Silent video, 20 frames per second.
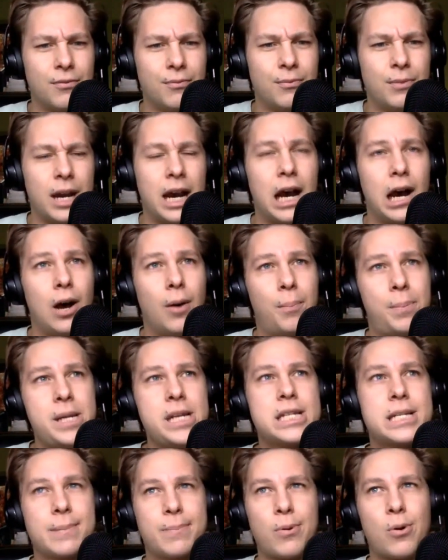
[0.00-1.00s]
how
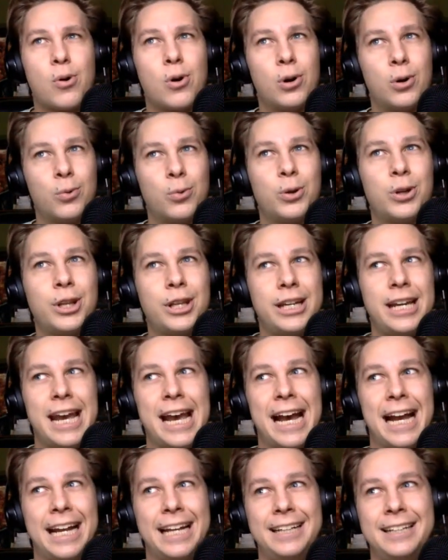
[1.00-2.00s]
Pete DeBoer really
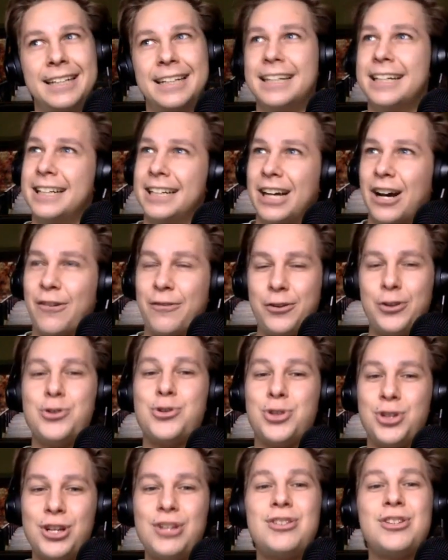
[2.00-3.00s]
had a few
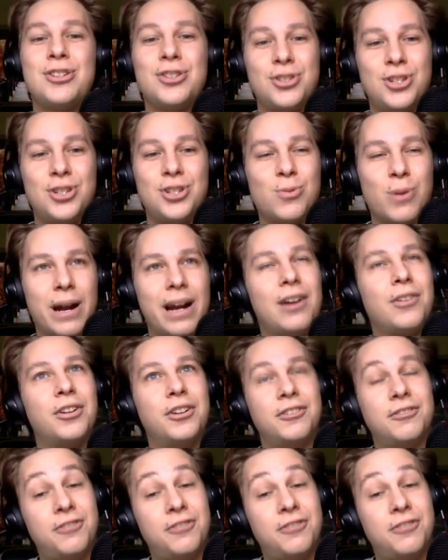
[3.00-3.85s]
seasons derailed in